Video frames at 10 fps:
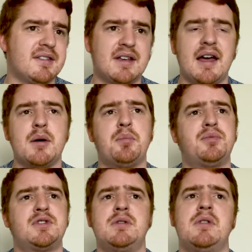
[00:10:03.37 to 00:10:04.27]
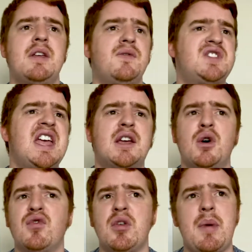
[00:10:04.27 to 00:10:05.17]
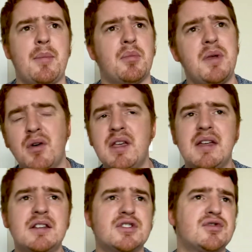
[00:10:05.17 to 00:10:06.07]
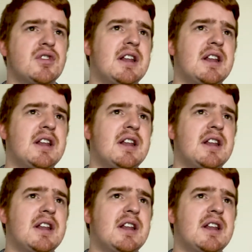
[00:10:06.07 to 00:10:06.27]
is kind of they've taken over the memorabilia industry,